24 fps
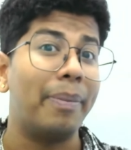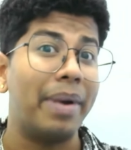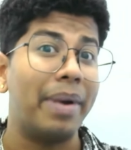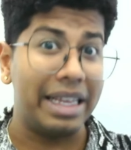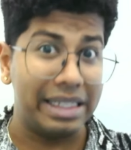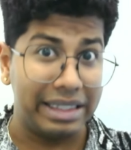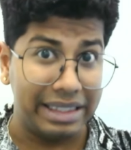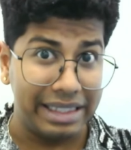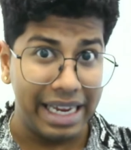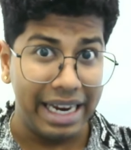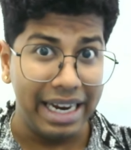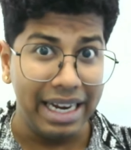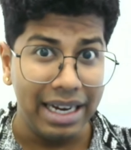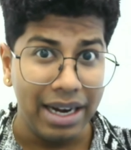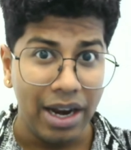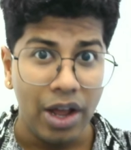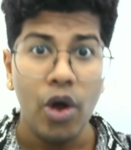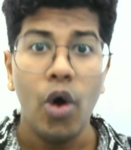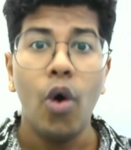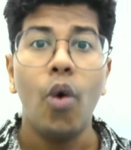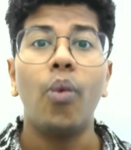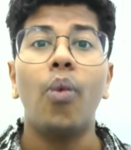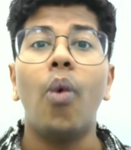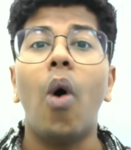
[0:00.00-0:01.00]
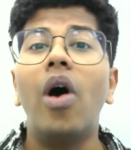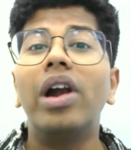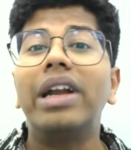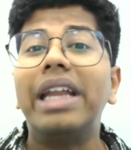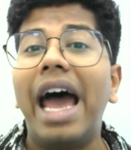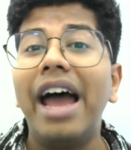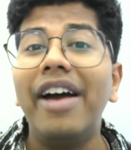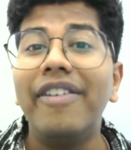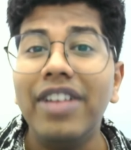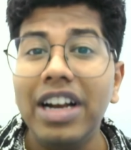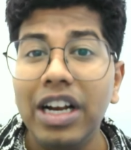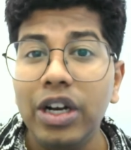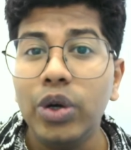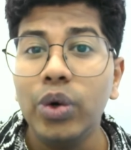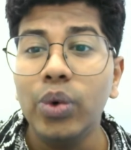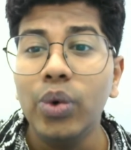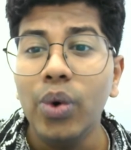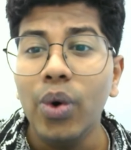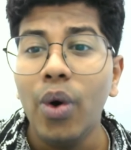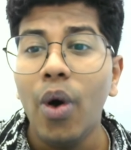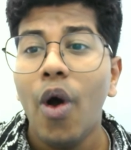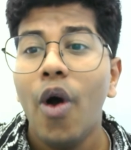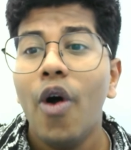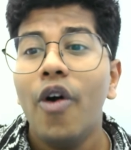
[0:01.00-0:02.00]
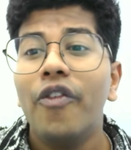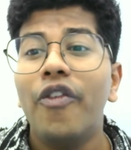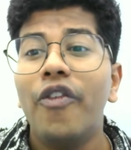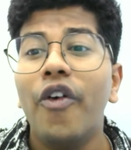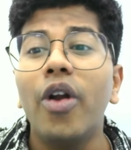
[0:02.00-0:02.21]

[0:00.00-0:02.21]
present, what I will do?